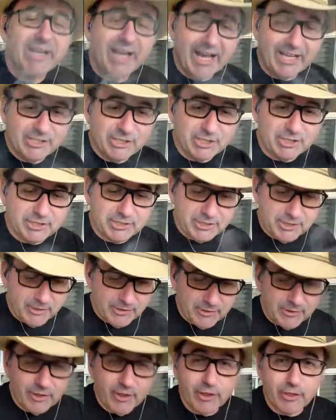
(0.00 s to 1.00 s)
I just
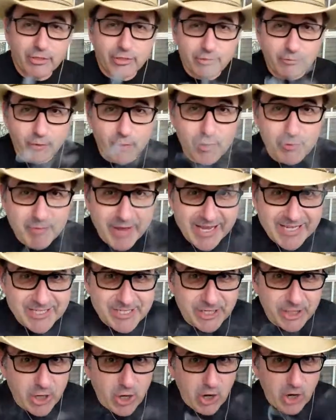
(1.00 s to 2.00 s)
threw my
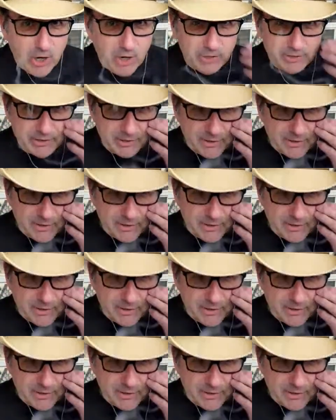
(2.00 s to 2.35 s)
cigar on